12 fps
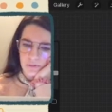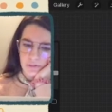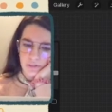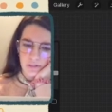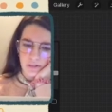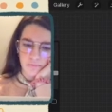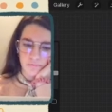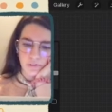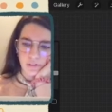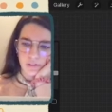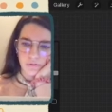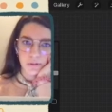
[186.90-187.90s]
just like a
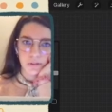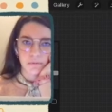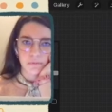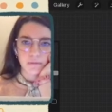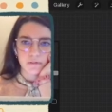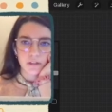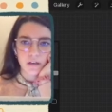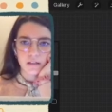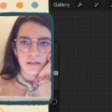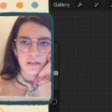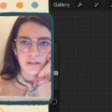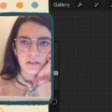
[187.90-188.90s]
really, really rough
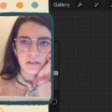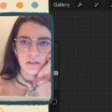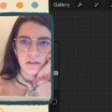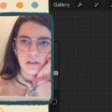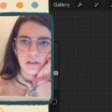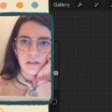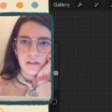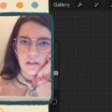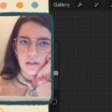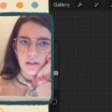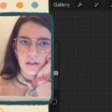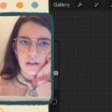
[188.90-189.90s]
sketch.
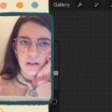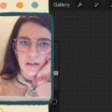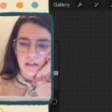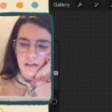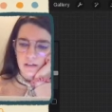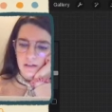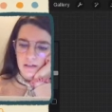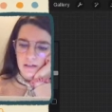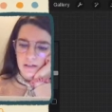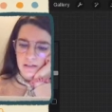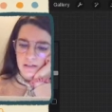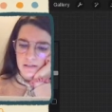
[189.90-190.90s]

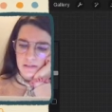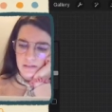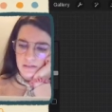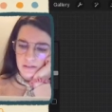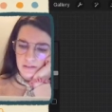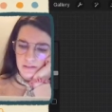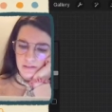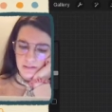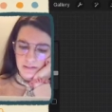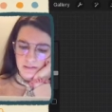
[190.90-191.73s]
And